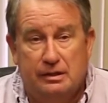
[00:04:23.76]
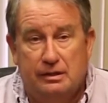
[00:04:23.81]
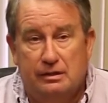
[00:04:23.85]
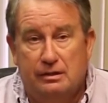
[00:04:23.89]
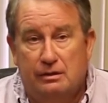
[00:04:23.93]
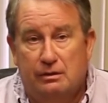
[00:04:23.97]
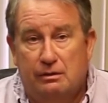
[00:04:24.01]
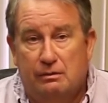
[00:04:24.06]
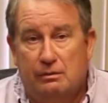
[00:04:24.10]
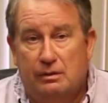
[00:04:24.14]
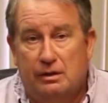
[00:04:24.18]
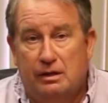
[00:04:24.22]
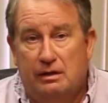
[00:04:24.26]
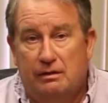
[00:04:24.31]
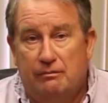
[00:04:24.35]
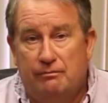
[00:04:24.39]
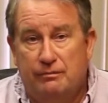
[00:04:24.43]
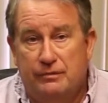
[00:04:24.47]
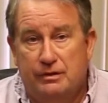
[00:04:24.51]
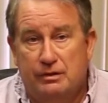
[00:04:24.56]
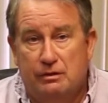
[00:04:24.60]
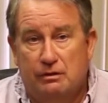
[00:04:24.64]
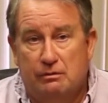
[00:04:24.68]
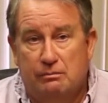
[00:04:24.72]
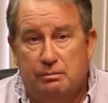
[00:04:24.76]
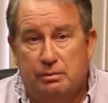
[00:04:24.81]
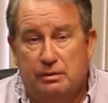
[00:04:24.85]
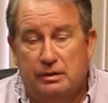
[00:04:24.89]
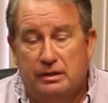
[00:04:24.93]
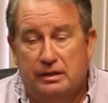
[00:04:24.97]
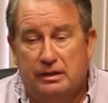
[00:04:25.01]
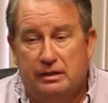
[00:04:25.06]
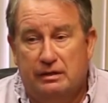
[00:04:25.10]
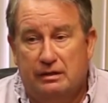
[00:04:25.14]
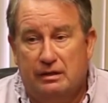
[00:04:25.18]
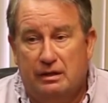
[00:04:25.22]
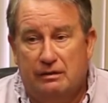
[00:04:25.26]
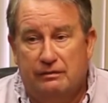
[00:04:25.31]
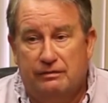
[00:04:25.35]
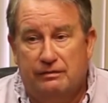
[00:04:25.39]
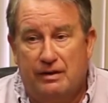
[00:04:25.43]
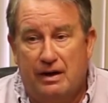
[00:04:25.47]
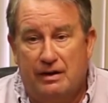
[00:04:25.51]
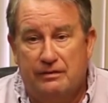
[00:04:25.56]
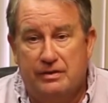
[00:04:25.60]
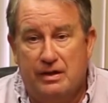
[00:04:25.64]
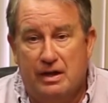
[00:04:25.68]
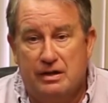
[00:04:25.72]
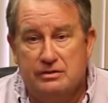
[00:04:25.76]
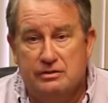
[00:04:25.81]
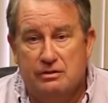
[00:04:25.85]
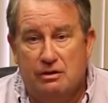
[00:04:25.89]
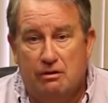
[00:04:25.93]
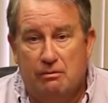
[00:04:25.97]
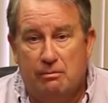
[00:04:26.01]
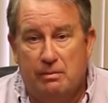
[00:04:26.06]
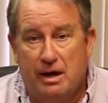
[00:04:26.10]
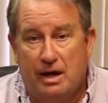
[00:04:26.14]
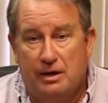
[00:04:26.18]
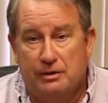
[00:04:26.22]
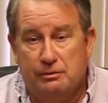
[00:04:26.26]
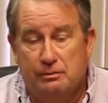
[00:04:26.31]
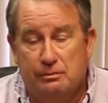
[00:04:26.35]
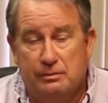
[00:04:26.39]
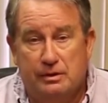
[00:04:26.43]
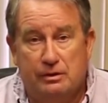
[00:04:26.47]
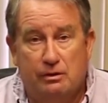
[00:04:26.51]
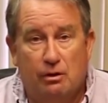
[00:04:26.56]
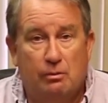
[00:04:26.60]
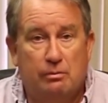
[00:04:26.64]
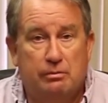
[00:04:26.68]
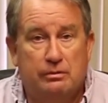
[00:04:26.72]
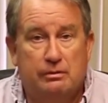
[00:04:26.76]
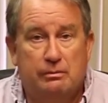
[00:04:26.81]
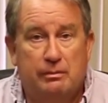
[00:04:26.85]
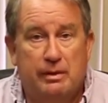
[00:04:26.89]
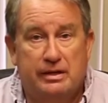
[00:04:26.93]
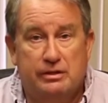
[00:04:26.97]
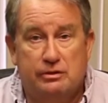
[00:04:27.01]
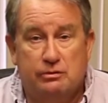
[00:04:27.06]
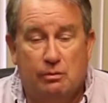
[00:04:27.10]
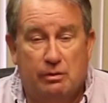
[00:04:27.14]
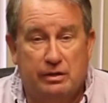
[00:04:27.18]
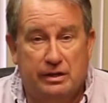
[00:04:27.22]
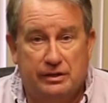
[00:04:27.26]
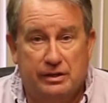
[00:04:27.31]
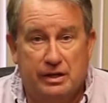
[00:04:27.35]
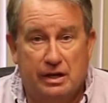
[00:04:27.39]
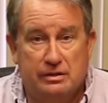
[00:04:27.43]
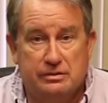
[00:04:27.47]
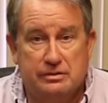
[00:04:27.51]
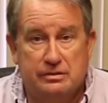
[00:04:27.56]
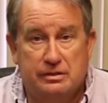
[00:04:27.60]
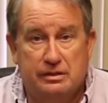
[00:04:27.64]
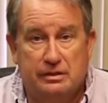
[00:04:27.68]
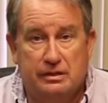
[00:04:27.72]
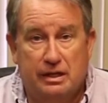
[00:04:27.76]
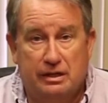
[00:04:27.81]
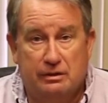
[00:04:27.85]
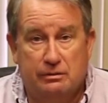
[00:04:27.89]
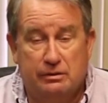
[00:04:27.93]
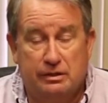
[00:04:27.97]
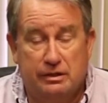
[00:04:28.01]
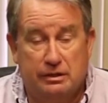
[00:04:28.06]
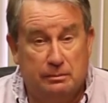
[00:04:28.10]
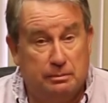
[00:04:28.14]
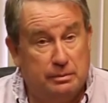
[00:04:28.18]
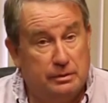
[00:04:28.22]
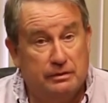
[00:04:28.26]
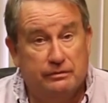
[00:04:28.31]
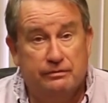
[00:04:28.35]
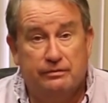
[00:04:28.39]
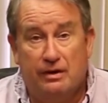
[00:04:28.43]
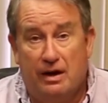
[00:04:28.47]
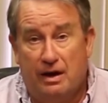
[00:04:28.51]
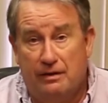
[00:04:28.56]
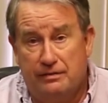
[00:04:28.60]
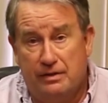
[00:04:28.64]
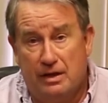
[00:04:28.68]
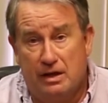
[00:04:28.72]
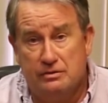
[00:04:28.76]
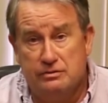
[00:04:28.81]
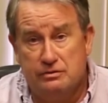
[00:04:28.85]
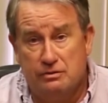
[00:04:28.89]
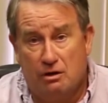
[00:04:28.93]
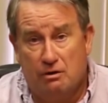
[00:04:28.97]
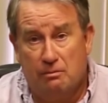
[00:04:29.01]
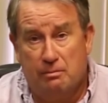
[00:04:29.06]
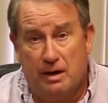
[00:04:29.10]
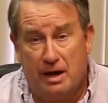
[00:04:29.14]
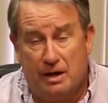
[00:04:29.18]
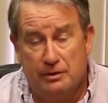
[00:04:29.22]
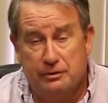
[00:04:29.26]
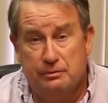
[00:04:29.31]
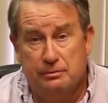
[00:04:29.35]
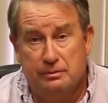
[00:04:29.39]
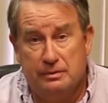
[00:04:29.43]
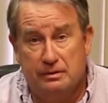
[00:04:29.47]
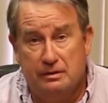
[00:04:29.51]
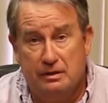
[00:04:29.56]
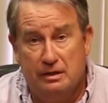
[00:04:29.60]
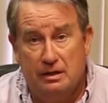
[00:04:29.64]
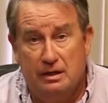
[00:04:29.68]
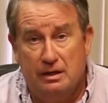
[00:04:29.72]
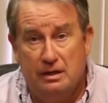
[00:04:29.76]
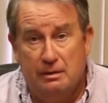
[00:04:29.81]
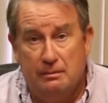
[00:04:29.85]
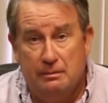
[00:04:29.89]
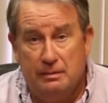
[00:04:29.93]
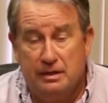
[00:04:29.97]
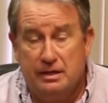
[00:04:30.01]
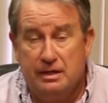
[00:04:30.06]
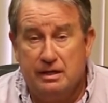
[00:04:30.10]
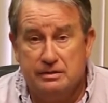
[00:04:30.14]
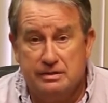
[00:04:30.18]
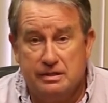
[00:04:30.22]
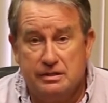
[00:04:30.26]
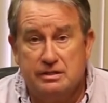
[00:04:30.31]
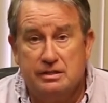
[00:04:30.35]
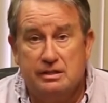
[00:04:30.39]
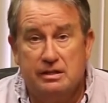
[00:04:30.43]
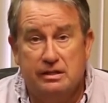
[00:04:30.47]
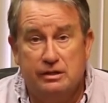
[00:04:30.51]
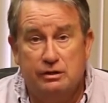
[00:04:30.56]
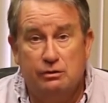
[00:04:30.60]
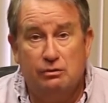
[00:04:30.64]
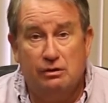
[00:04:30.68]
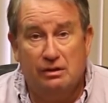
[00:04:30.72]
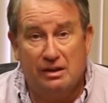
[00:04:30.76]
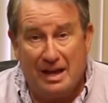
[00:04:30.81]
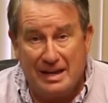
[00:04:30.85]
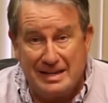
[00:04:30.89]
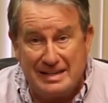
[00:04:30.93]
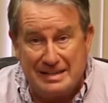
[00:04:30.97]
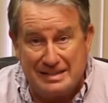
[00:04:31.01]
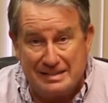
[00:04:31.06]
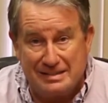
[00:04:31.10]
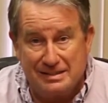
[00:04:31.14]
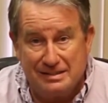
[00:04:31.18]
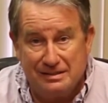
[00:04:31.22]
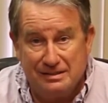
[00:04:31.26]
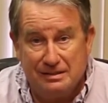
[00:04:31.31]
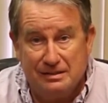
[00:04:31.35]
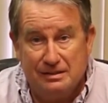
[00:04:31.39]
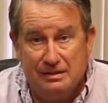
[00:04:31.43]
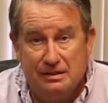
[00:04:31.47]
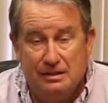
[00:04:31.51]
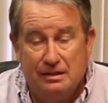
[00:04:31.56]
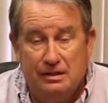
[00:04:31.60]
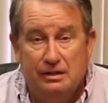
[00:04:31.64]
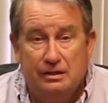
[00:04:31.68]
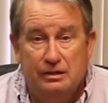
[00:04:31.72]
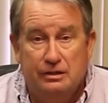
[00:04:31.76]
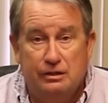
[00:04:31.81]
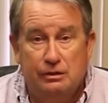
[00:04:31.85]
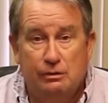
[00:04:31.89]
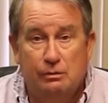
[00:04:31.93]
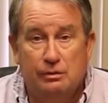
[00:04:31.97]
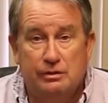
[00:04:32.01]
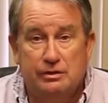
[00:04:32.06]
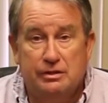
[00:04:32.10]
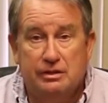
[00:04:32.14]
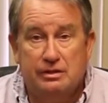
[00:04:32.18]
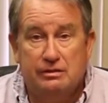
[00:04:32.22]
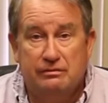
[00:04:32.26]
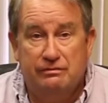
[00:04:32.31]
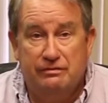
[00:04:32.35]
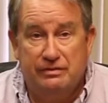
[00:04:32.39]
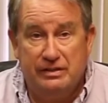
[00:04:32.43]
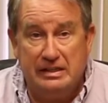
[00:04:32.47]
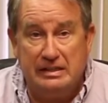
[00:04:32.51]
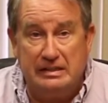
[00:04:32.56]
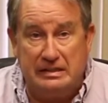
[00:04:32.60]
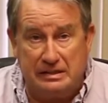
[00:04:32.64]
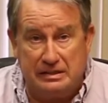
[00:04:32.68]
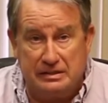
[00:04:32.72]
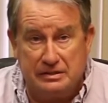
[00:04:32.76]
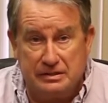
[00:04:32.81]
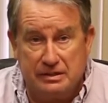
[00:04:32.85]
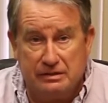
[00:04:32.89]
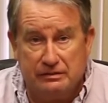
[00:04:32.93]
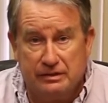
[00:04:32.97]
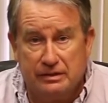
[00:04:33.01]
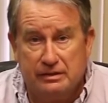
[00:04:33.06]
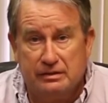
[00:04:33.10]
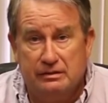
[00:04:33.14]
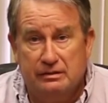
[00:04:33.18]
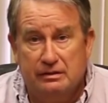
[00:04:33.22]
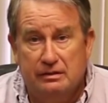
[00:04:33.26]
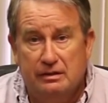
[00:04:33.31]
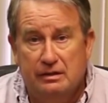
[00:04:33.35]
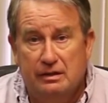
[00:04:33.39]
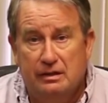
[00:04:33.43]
You know, you don't put a $5,000 bathroom in hoping to make $20,000 in equity. You put a $5,000 bathroom in because you like it. You want the convenience of it.